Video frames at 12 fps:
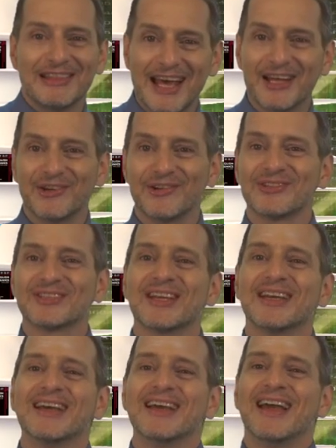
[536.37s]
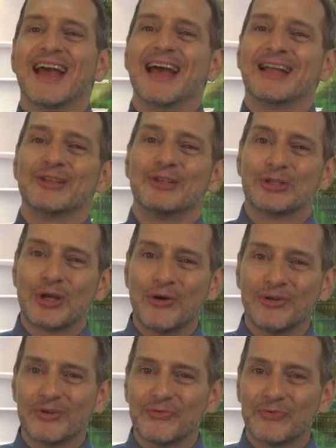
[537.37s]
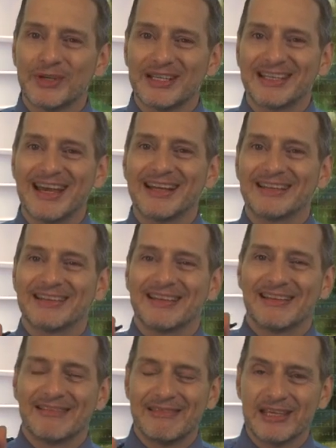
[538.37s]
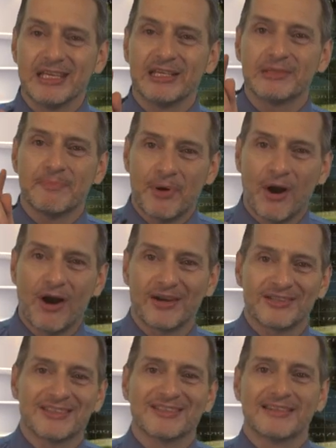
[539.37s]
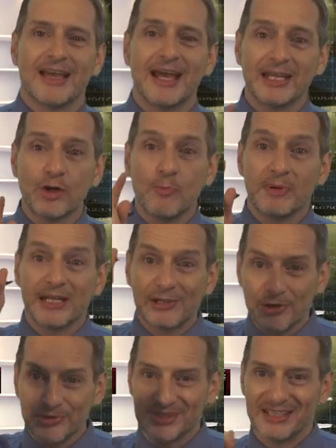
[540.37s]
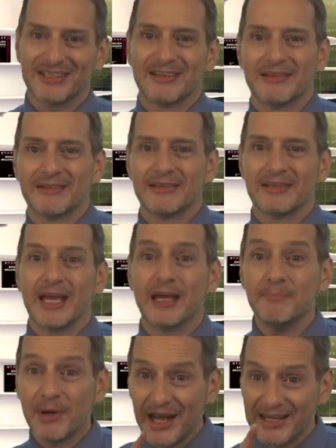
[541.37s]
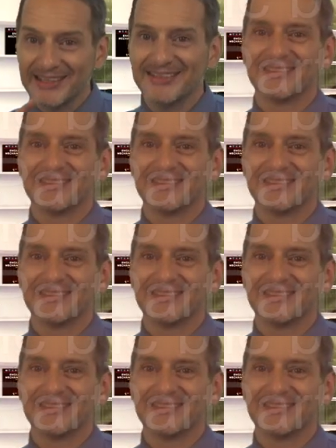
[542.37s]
letters. And don't forget these parts, heading, opening, closing, and body.